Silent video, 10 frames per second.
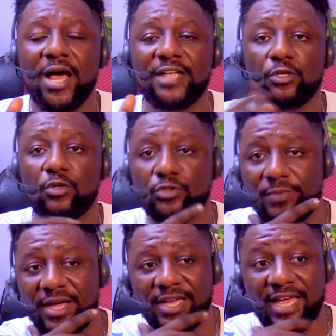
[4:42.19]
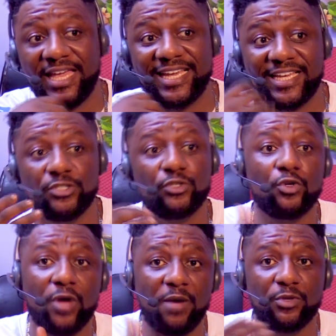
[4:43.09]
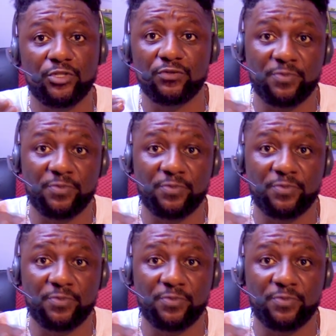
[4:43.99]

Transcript: at your customer care in case you don't know how much you've